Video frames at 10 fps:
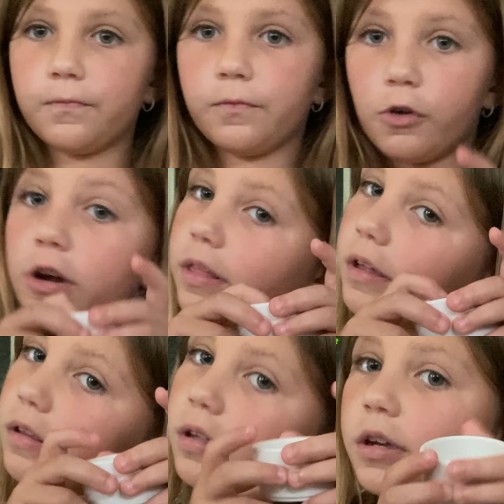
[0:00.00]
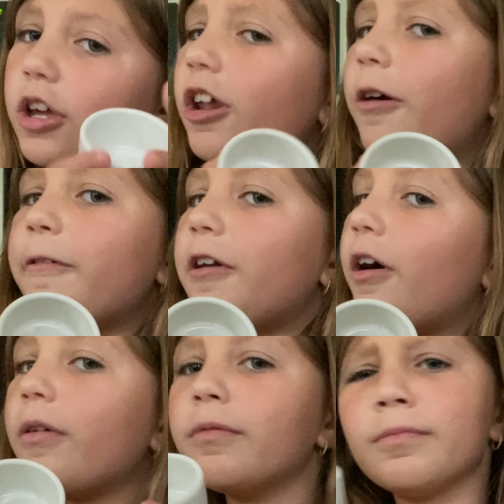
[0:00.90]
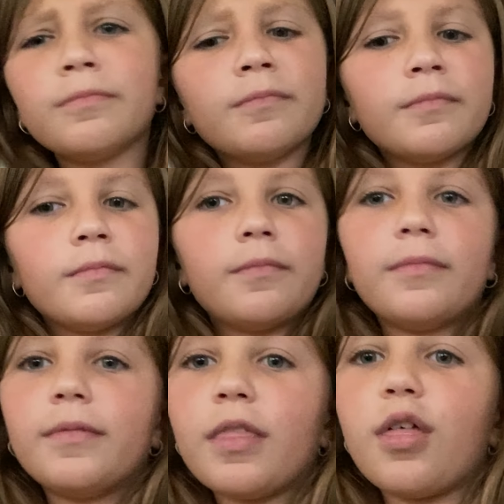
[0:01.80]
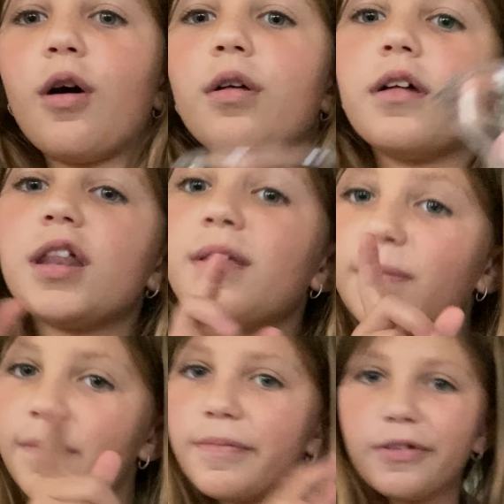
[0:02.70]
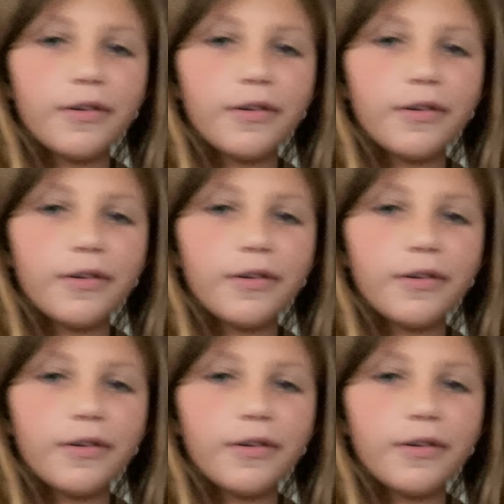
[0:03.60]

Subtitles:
Or this, you never know. So let's do